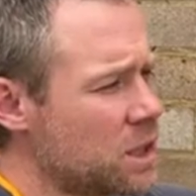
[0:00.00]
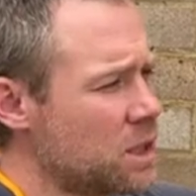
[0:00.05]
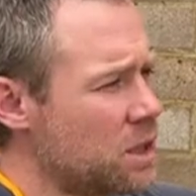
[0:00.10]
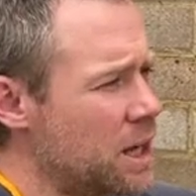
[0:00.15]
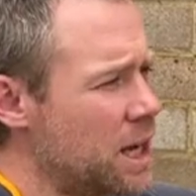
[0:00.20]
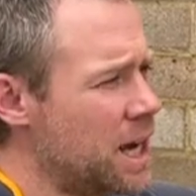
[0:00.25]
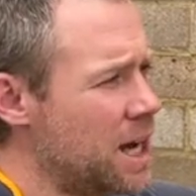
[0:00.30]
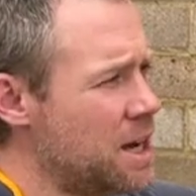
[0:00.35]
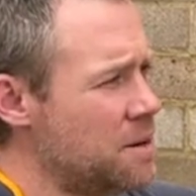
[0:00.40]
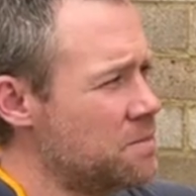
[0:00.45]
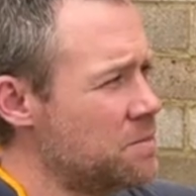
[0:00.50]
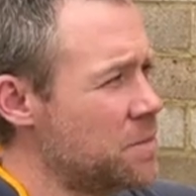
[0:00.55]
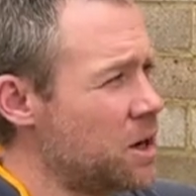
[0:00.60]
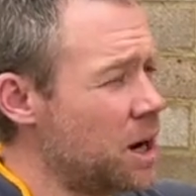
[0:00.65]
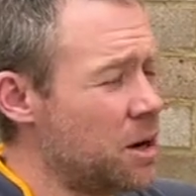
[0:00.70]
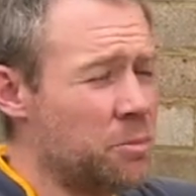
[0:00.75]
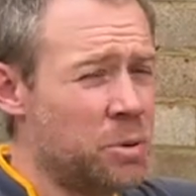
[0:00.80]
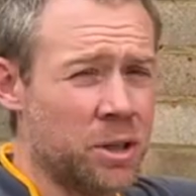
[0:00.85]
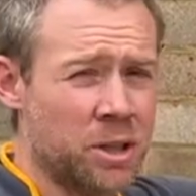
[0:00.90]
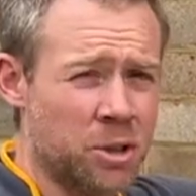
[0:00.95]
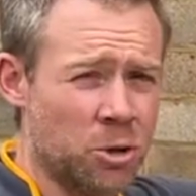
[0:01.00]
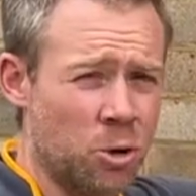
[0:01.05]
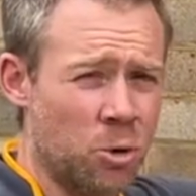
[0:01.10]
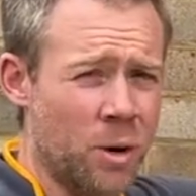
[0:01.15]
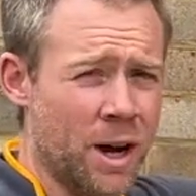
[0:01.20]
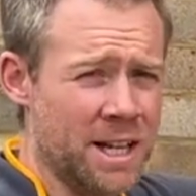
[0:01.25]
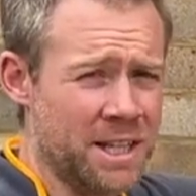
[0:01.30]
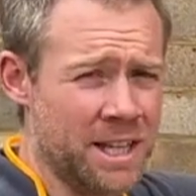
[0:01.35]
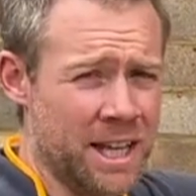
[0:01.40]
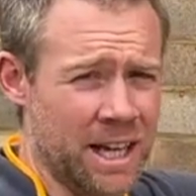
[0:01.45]
I put
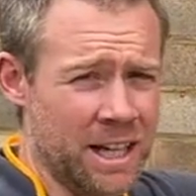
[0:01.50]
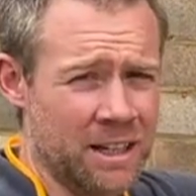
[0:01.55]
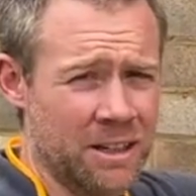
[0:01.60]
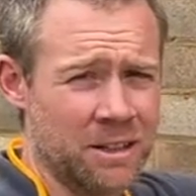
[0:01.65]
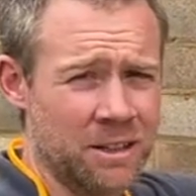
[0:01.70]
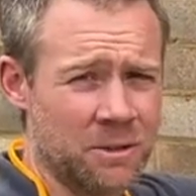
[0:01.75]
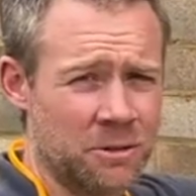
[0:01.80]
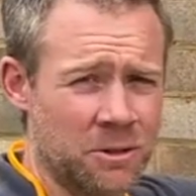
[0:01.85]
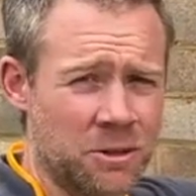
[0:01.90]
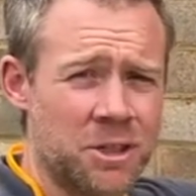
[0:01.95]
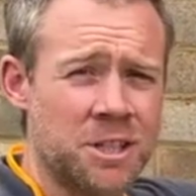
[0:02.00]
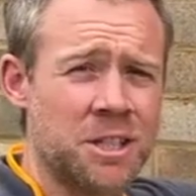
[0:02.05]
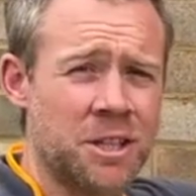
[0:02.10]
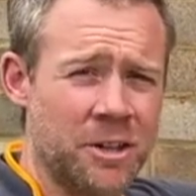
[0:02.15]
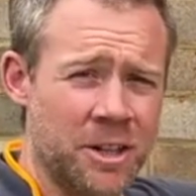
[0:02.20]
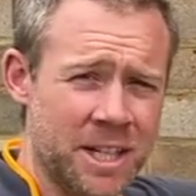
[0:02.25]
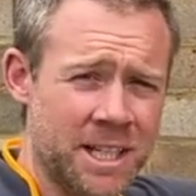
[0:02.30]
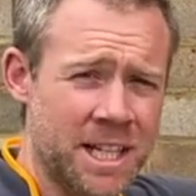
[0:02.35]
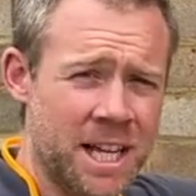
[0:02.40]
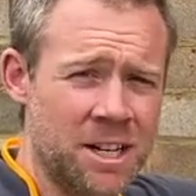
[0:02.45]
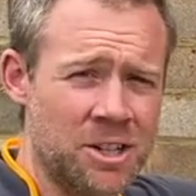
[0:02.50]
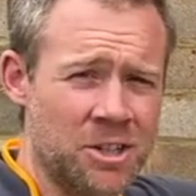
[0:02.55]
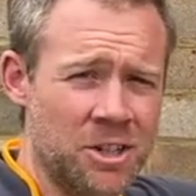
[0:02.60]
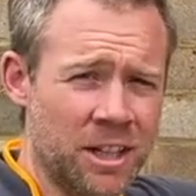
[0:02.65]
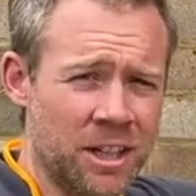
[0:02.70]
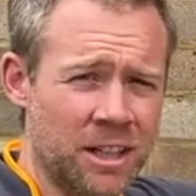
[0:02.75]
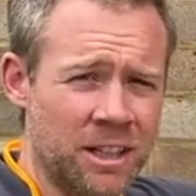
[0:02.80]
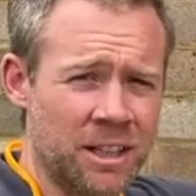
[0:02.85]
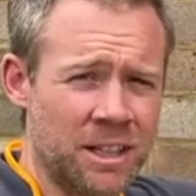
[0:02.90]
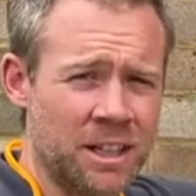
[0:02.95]
doorways in to do an
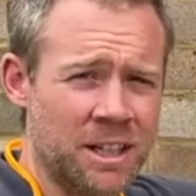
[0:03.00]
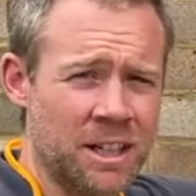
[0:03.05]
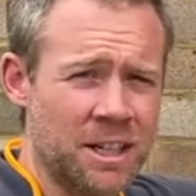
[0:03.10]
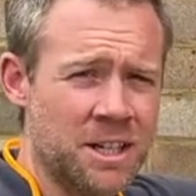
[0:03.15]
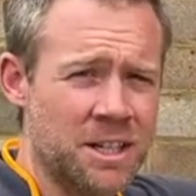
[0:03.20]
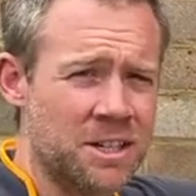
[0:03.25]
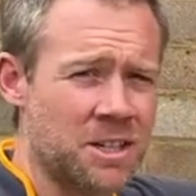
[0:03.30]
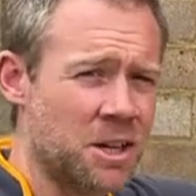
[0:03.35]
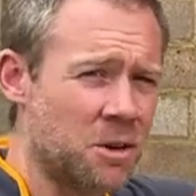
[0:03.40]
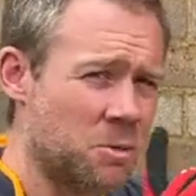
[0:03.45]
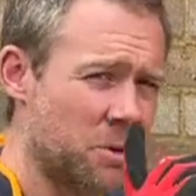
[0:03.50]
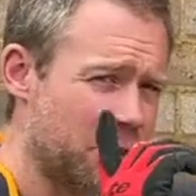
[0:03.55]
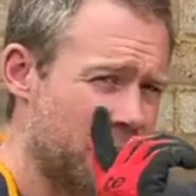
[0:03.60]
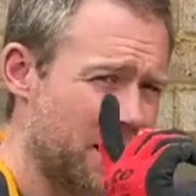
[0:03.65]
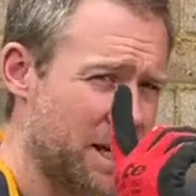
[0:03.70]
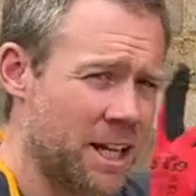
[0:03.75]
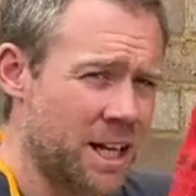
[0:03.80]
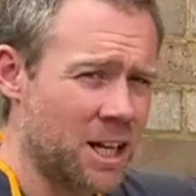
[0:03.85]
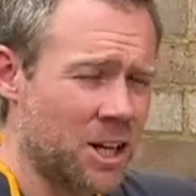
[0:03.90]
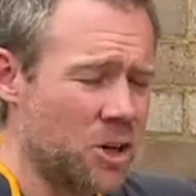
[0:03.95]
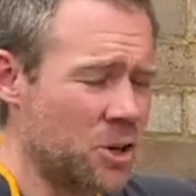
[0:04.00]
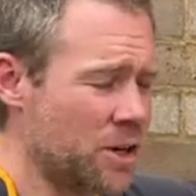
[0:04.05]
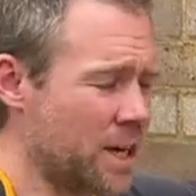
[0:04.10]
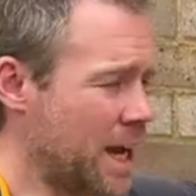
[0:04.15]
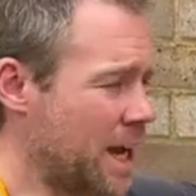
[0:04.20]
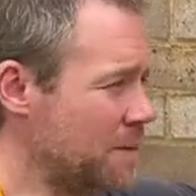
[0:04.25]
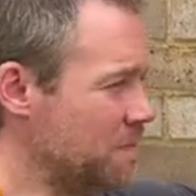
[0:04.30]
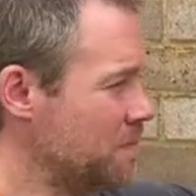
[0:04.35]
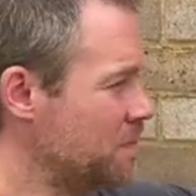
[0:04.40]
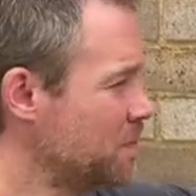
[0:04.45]
extension. So we're thinking long
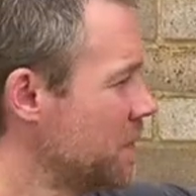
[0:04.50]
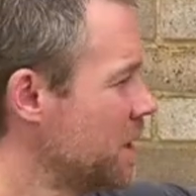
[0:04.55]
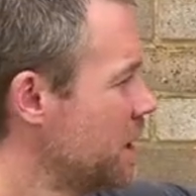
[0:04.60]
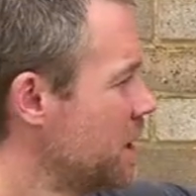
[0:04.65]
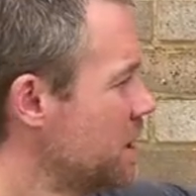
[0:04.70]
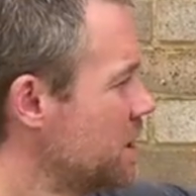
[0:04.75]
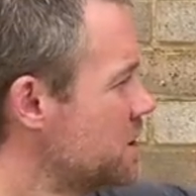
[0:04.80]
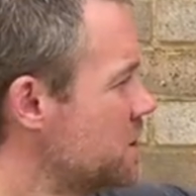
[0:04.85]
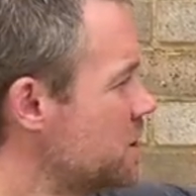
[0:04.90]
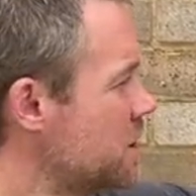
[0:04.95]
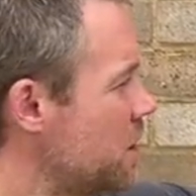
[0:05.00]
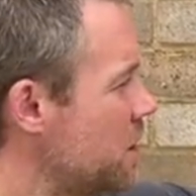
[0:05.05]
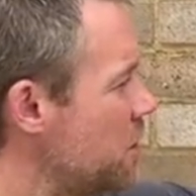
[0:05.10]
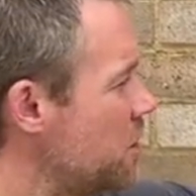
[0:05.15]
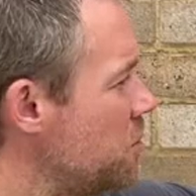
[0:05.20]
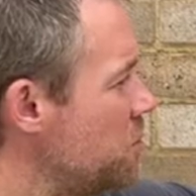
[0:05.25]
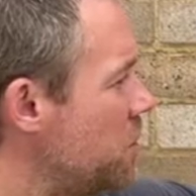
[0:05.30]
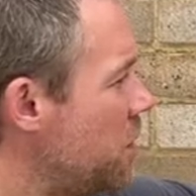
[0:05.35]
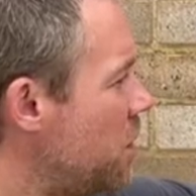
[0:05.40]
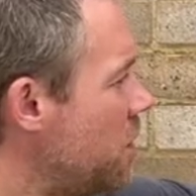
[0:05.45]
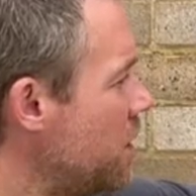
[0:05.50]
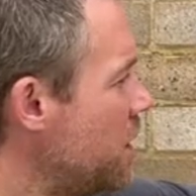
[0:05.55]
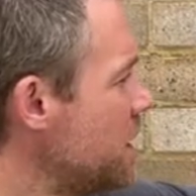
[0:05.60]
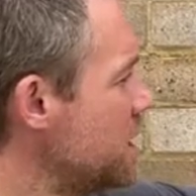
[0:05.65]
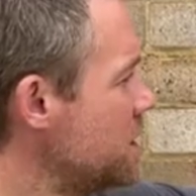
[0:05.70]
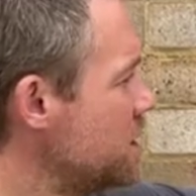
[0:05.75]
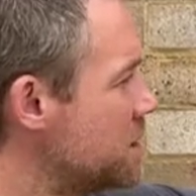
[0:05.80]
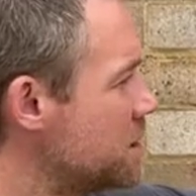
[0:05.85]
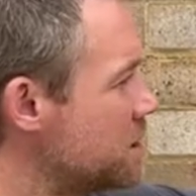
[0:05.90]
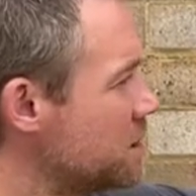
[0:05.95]
game. So
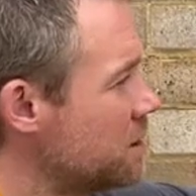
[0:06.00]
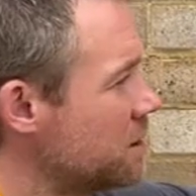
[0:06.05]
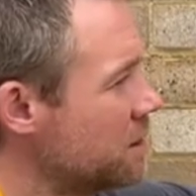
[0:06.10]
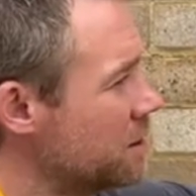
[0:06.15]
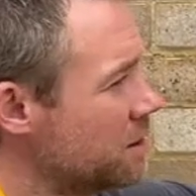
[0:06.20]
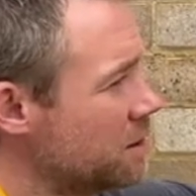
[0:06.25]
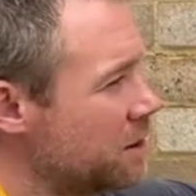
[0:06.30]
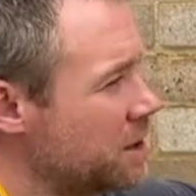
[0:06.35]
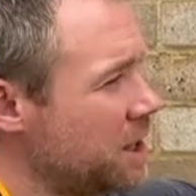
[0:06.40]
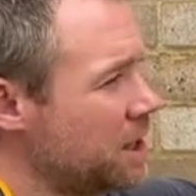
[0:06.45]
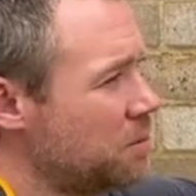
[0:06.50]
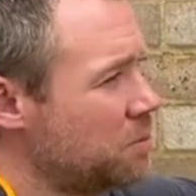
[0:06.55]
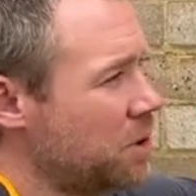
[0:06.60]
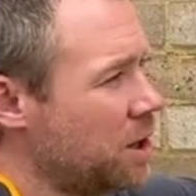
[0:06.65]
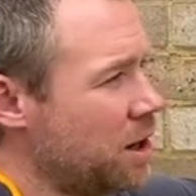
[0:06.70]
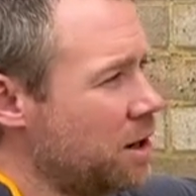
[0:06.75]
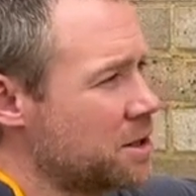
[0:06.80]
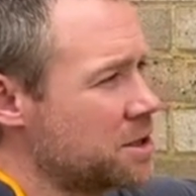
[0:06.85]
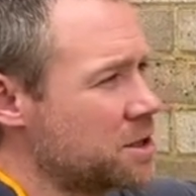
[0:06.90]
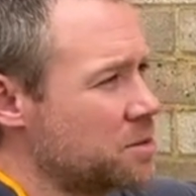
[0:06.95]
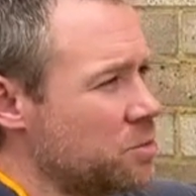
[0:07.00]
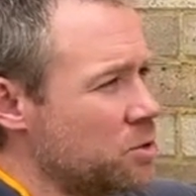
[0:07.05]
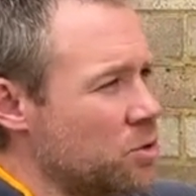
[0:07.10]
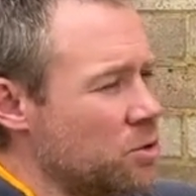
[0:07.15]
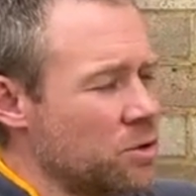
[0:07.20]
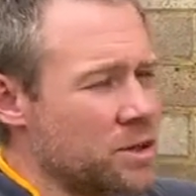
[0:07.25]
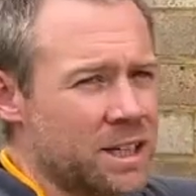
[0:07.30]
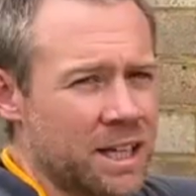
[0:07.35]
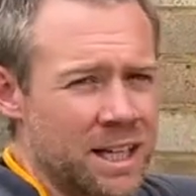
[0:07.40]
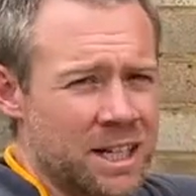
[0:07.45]
behind the
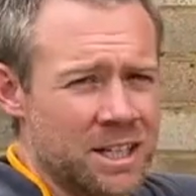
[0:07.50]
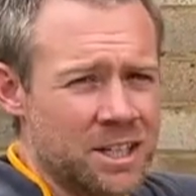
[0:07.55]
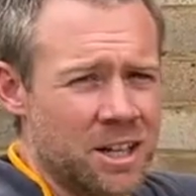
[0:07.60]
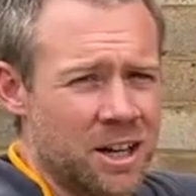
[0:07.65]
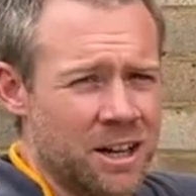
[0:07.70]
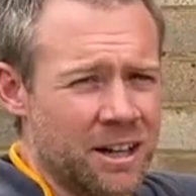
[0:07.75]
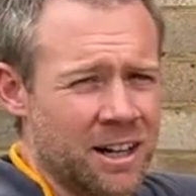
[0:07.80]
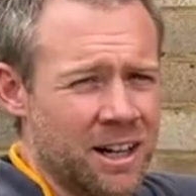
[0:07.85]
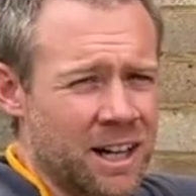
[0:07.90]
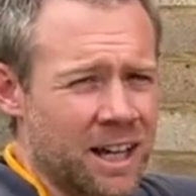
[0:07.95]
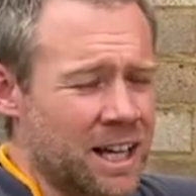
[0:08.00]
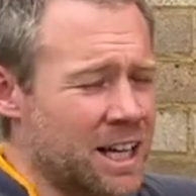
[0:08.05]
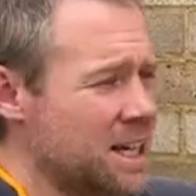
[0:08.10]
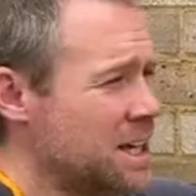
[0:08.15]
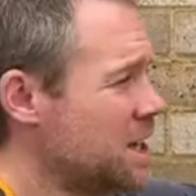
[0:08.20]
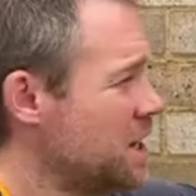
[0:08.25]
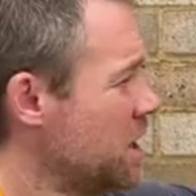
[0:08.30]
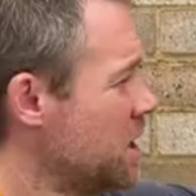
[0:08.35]
plasterboard internally